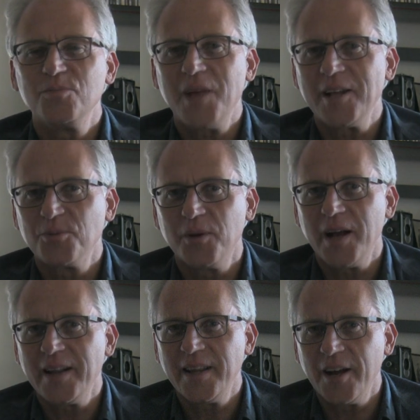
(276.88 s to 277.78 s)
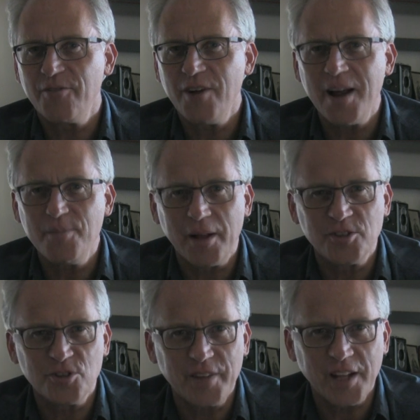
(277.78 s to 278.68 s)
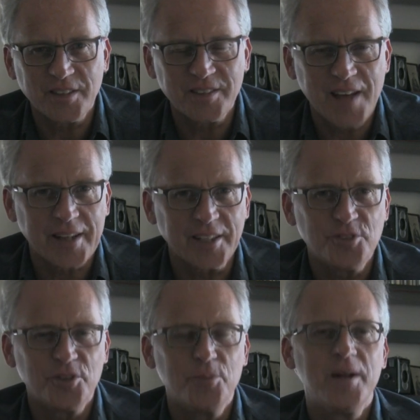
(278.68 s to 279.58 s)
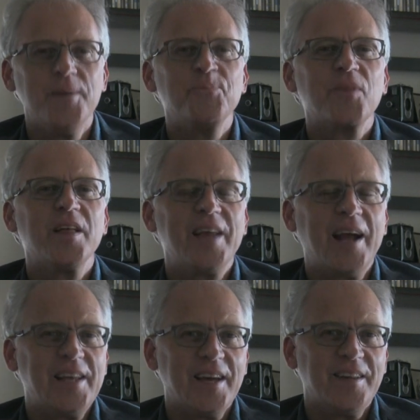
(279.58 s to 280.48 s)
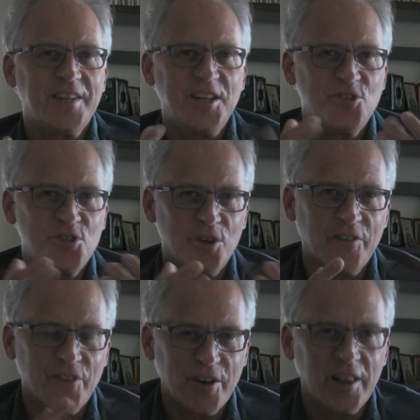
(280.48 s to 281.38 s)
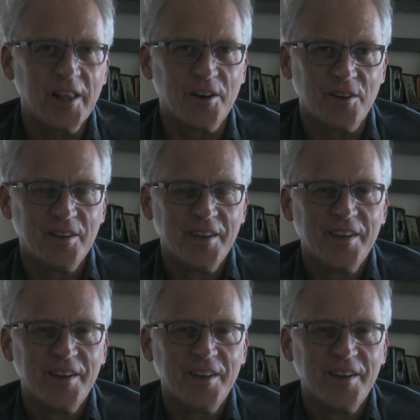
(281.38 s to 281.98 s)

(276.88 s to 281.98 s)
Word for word: That's what I think I've read. I'm not sure if that's exactly true, but the idea is that he's shooting very little.